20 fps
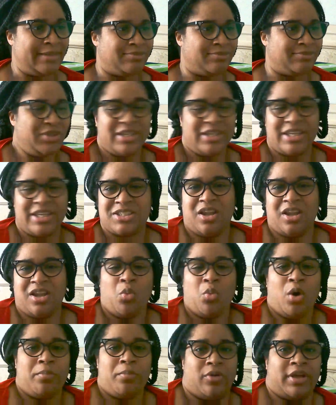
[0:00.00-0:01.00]
Really, it's
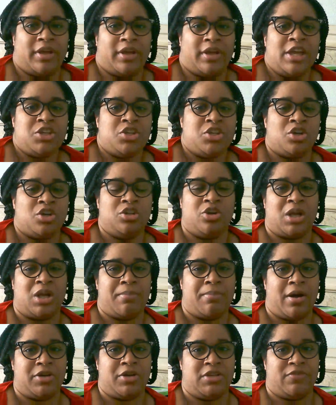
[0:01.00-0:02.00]
not world building. You're learning
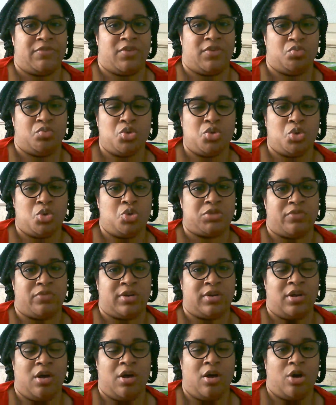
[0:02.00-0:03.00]
about different rules,
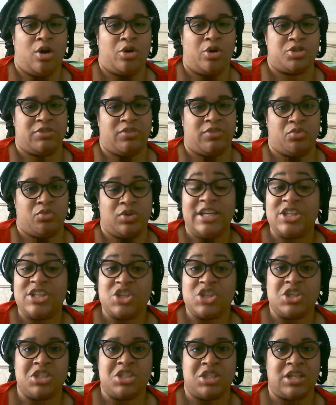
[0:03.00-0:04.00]
different laws, different
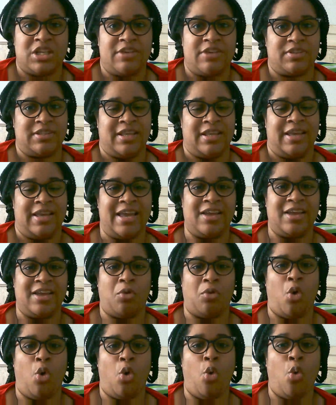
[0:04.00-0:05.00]
religions, and every a
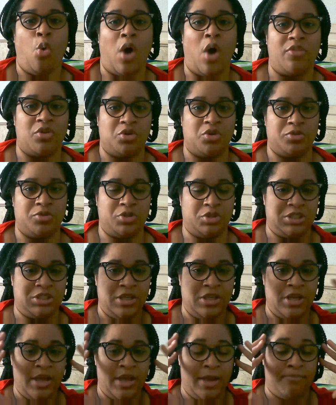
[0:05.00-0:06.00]
whole other just
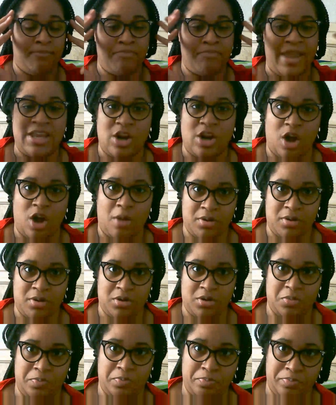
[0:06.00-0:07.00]
made up
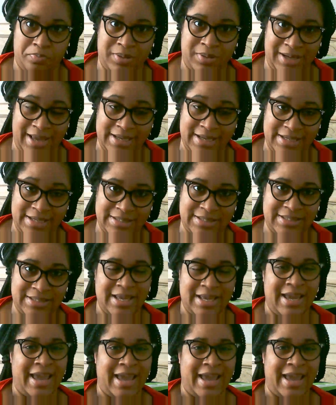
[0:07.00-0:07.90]
place.